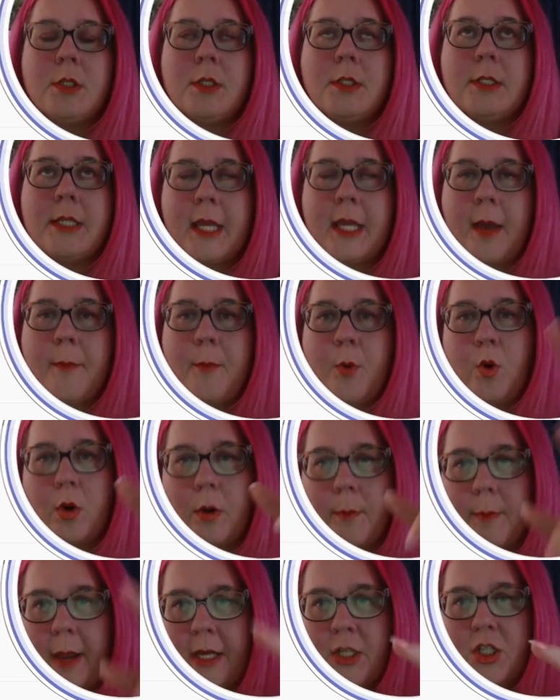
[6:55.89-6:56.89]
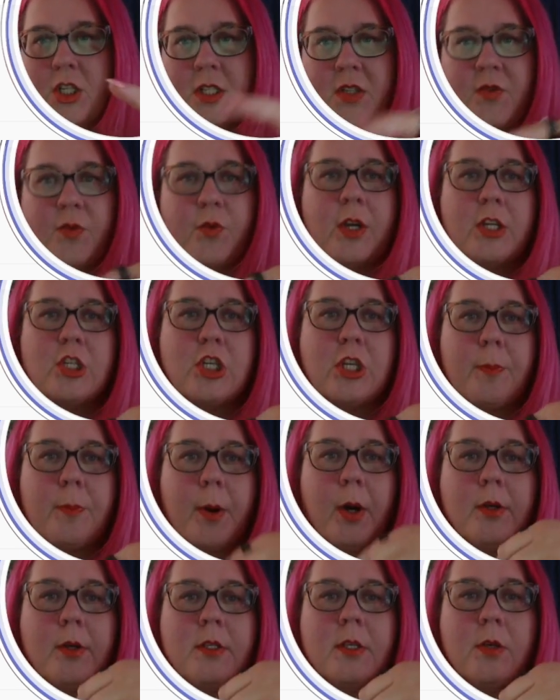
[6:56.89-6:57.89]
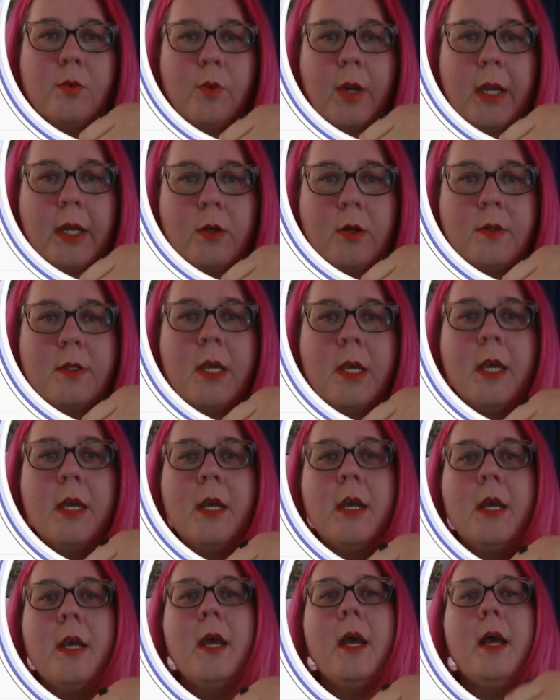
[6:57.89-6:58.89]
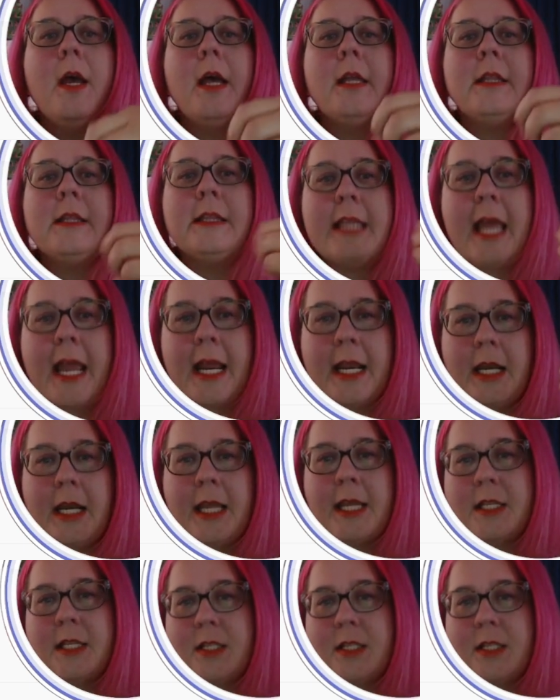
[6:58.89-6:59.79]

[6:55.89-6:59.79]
DM automations for each of the posts and reels. Then is